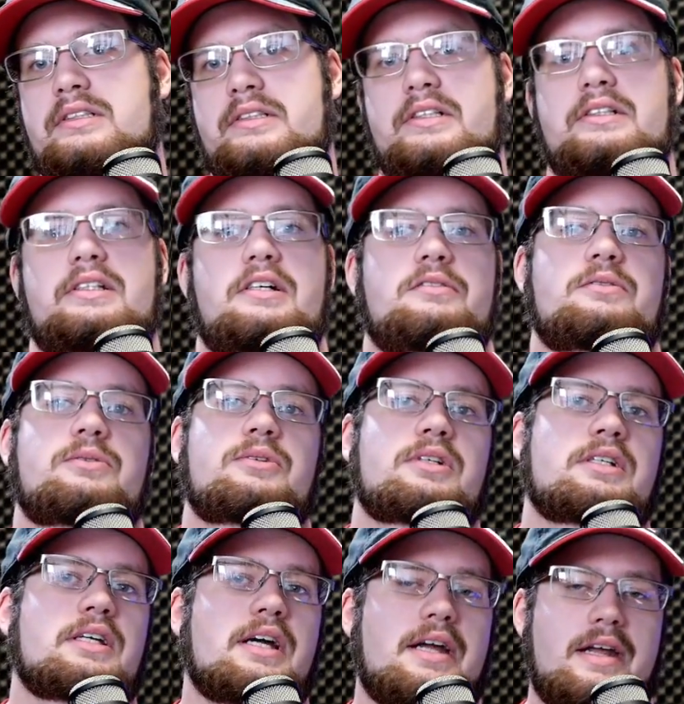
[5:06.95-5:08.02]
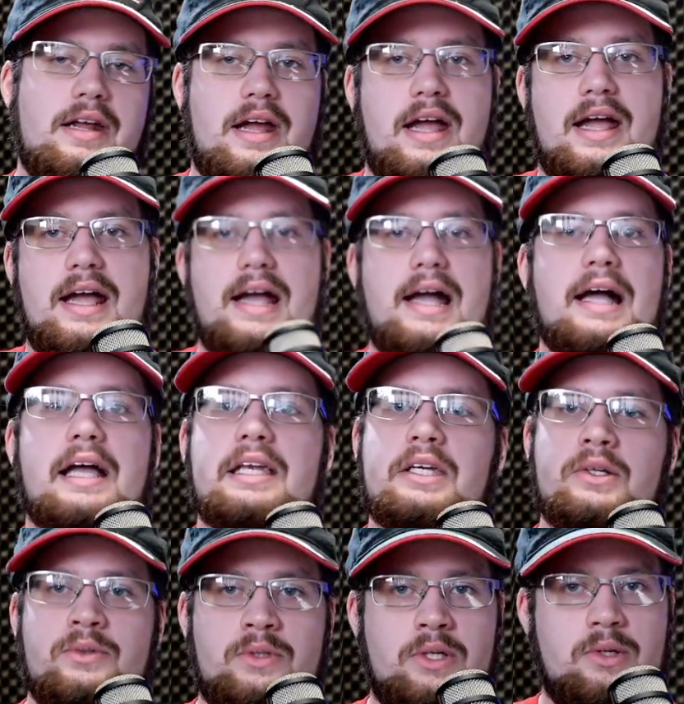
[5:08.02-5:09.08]
their loved one? I
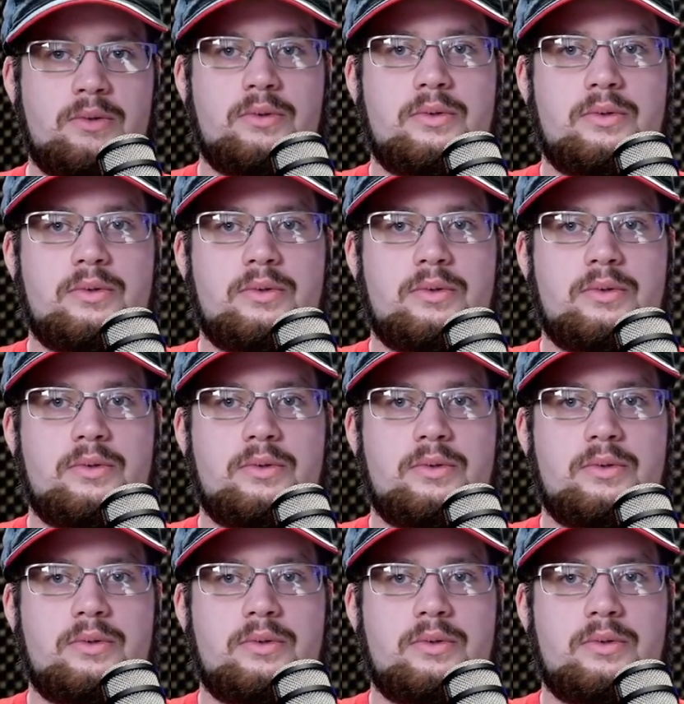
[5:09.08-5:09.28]
don't know.